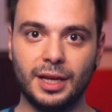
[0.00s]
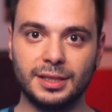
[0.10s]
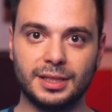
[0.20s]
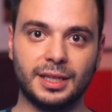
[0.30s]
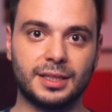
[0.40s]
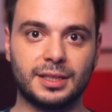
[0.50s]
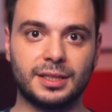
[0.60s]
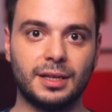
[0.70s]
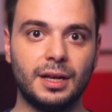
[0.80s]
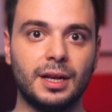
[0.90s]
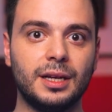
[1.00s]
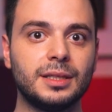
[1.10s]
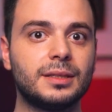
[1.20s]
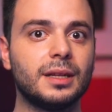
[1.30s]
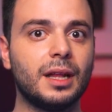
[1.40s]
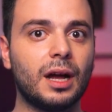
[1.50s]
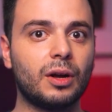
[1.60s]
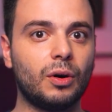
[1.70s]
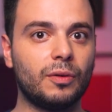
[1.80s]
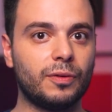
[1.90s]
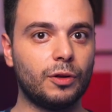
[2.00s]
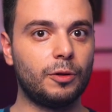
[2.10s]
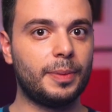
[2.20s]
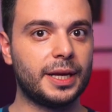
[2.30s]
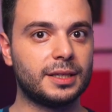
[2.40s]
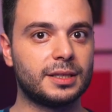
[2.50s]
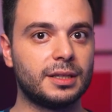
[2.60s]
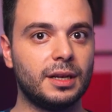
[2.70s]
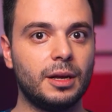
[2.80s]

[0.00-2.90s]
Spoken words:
and 6 is the lack of low bass,